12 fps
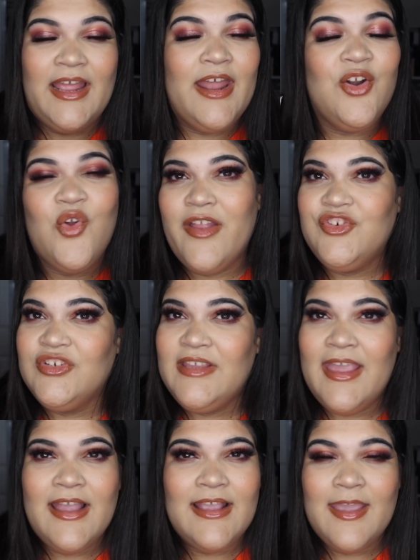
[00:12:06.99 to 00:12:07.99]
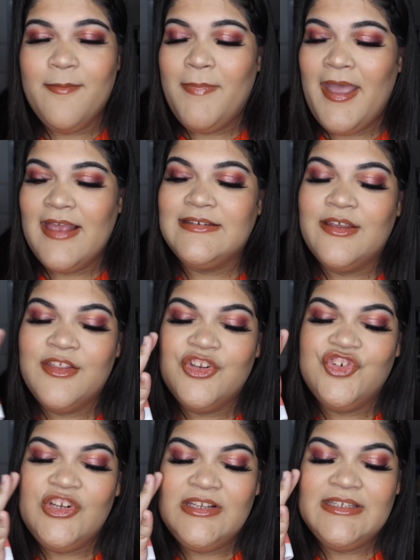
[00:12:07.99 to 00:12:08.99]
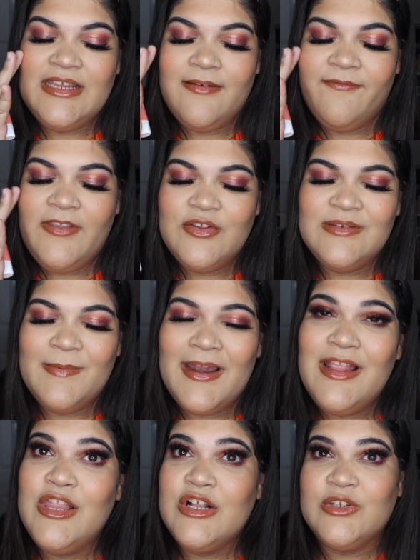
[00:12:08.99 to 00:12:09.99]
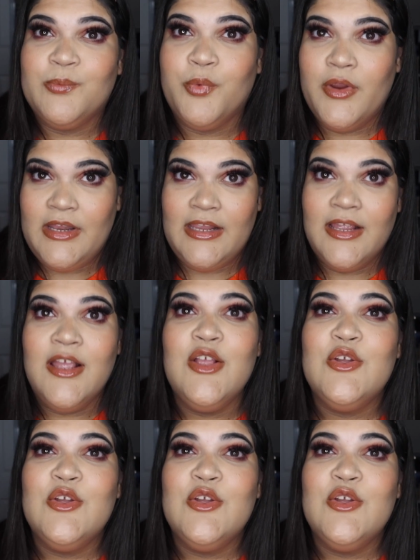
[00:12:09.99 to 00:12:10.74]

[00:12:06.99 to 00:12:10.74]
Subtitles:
I don't know, I just can't get past how the cheek tint feels, but it looks pretty.